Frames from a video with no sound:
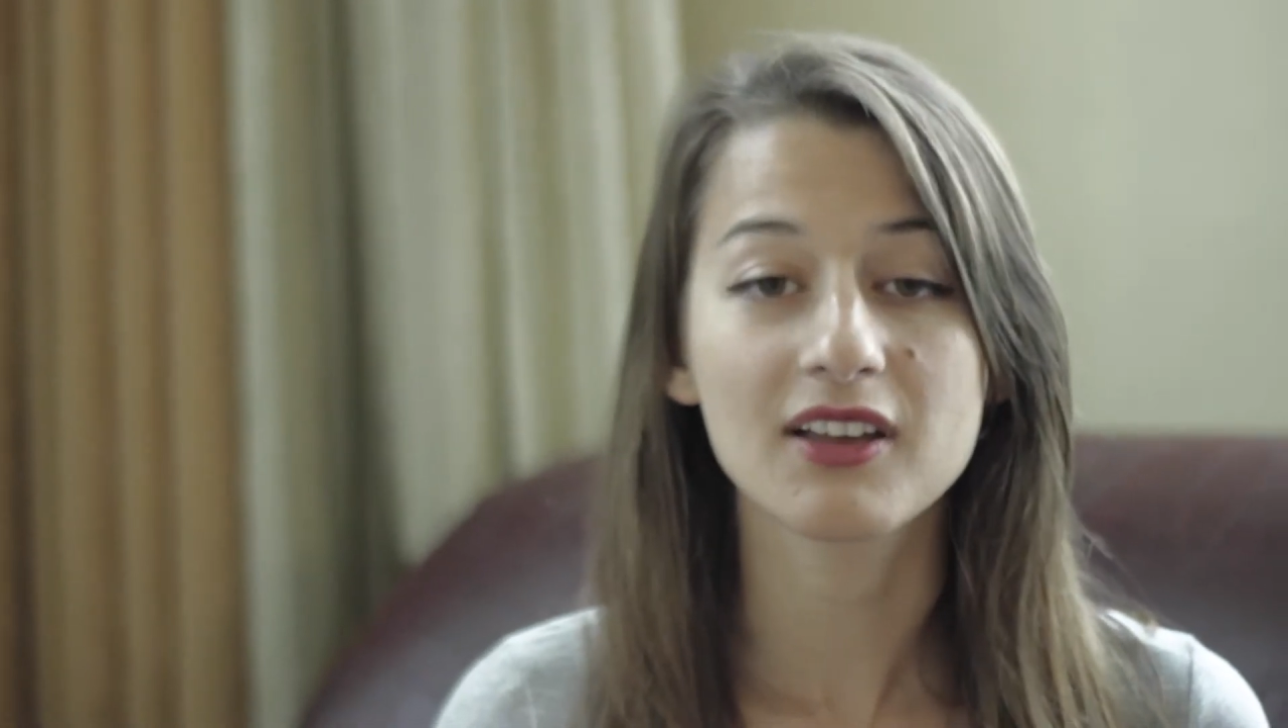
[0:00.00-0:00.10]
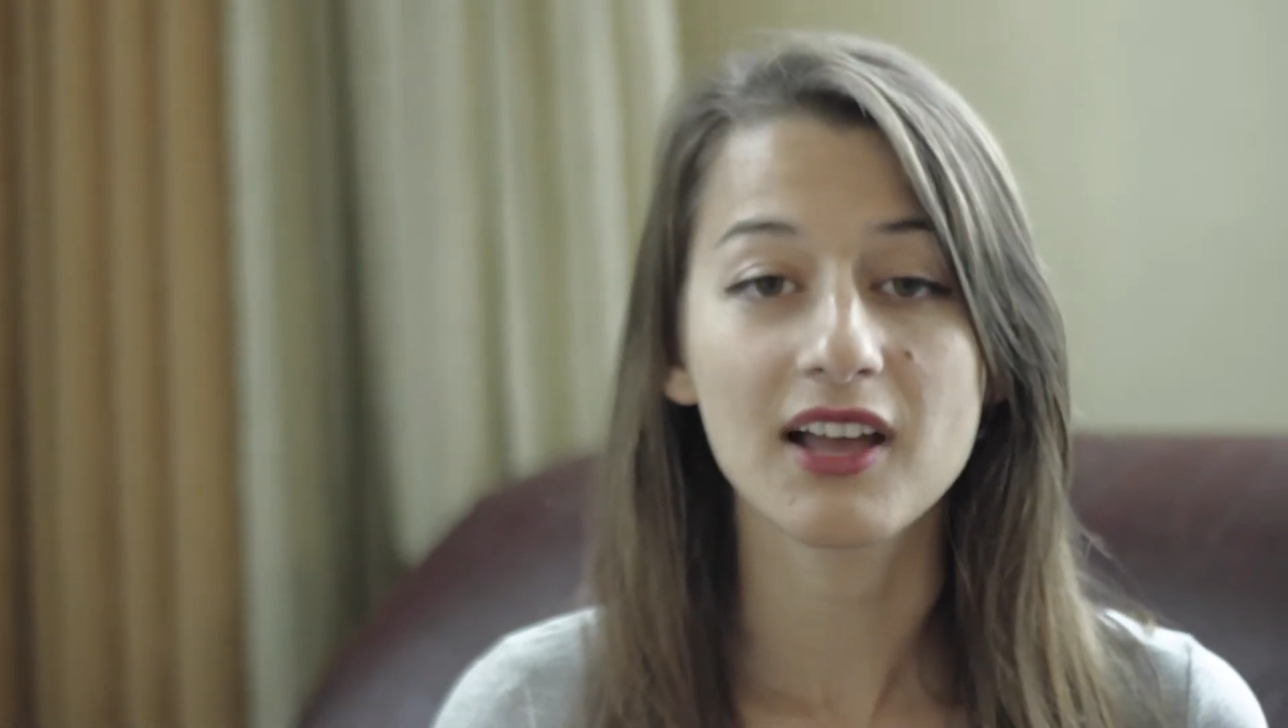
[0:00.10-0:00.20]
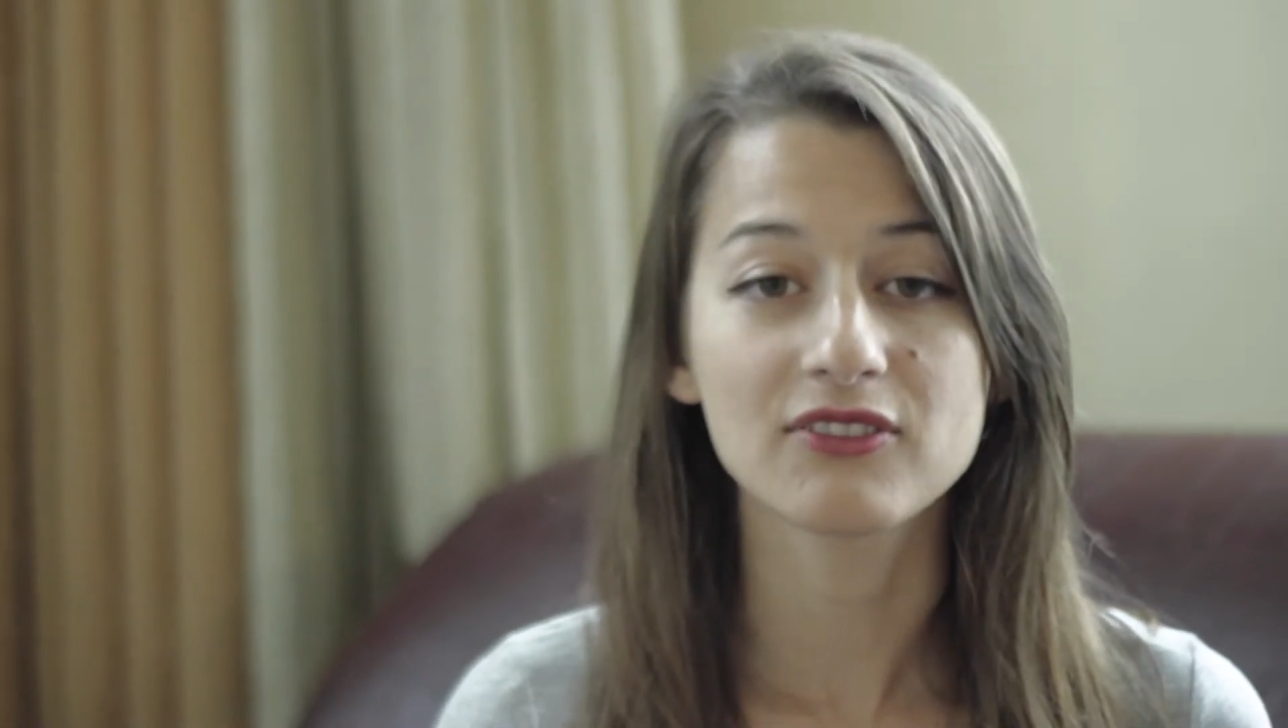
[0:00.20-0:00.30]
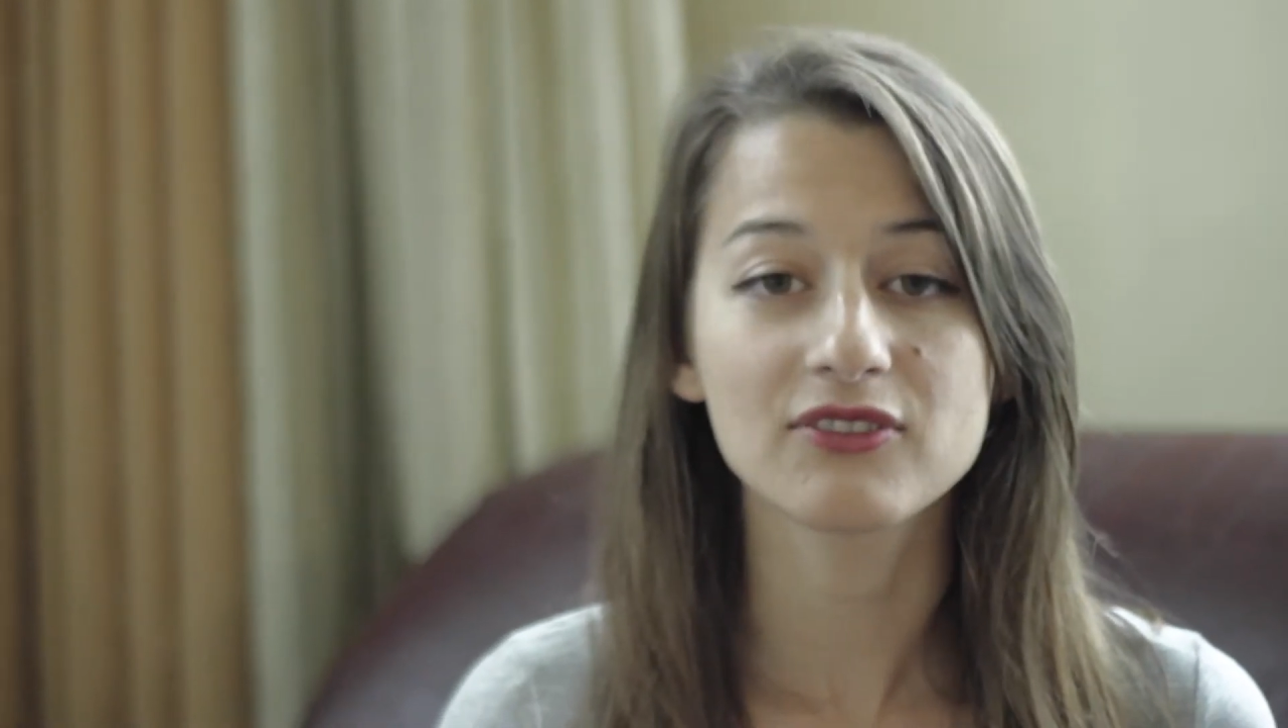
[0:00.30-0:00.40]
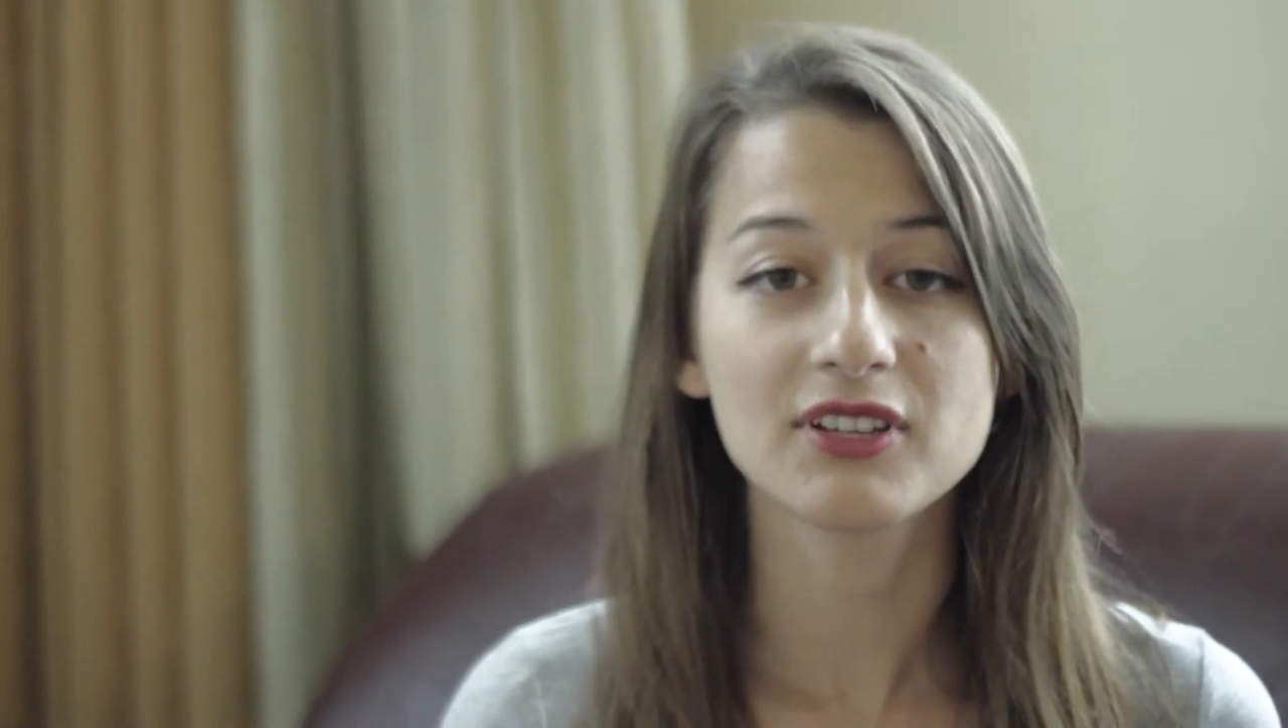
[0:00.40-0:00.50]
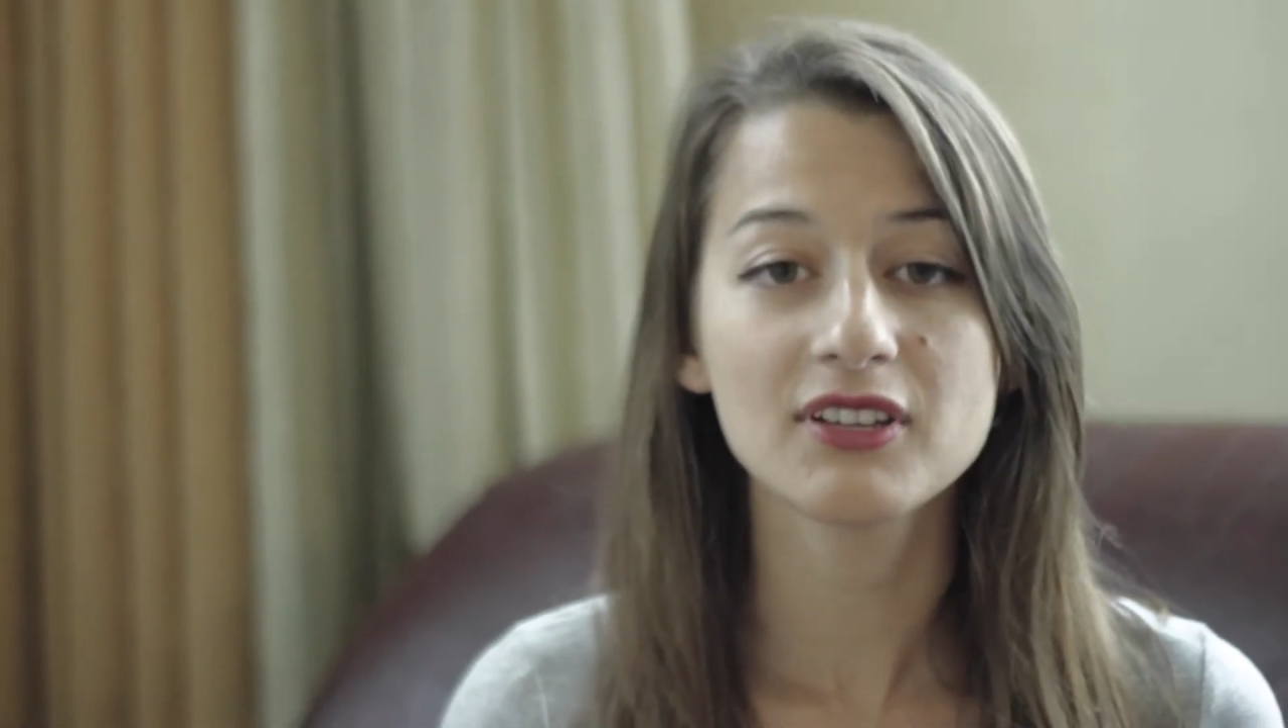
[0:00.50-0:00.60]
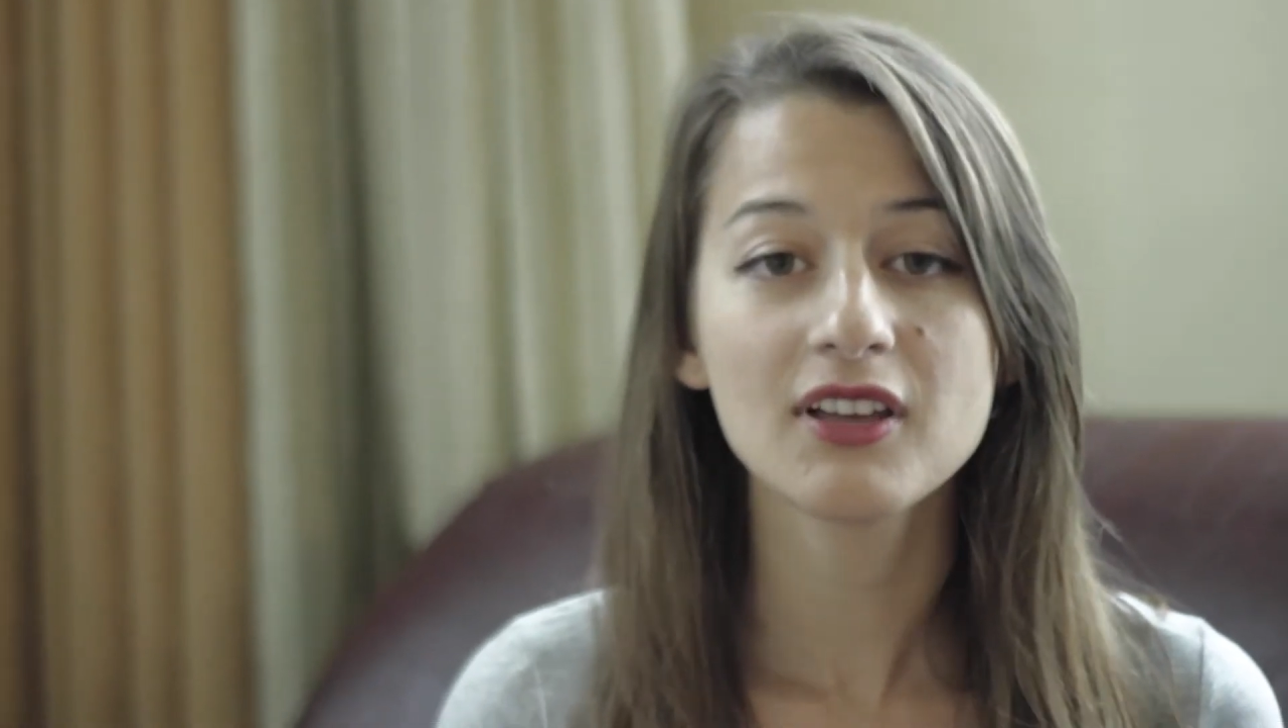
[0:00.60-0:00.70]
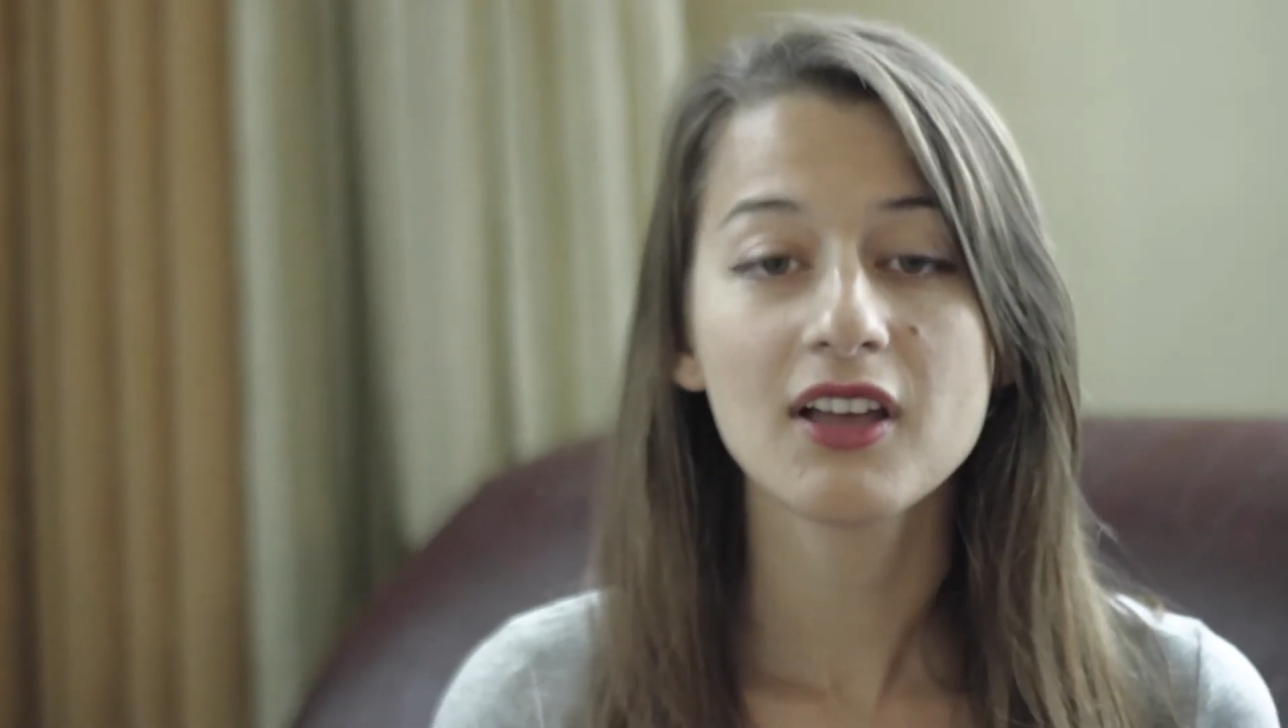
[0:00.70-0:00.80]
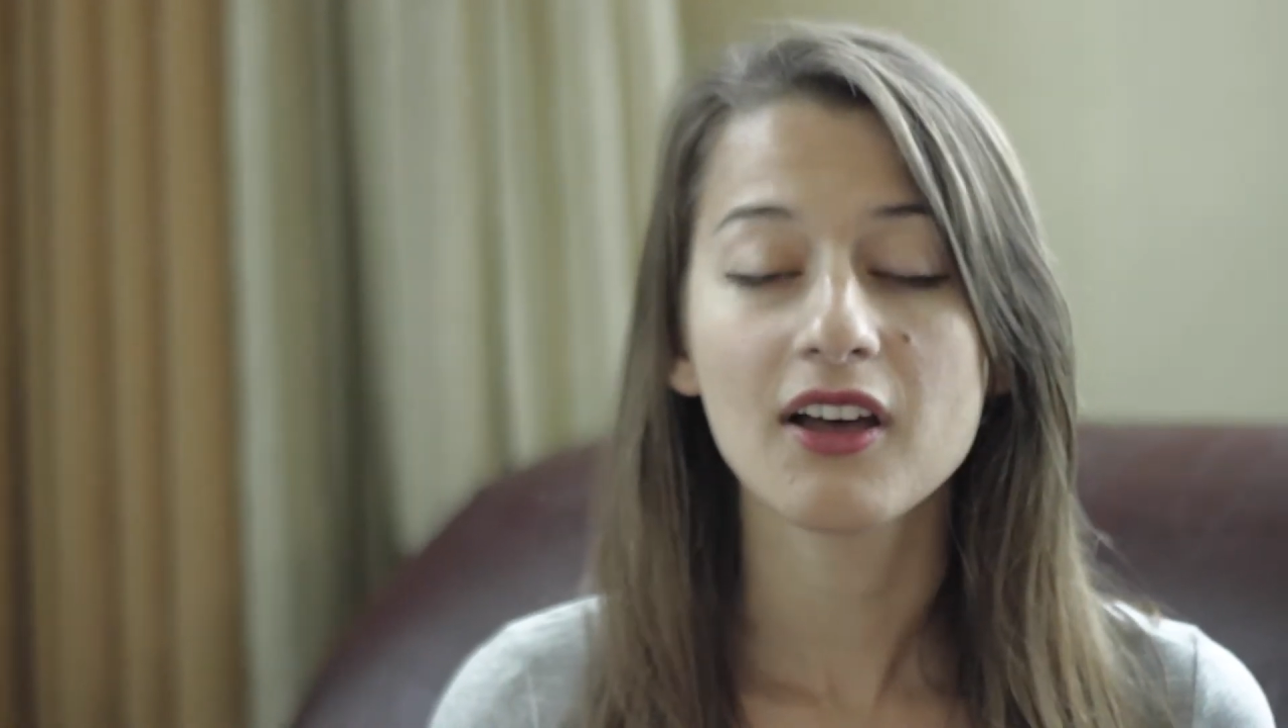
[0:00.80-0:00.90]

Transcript: country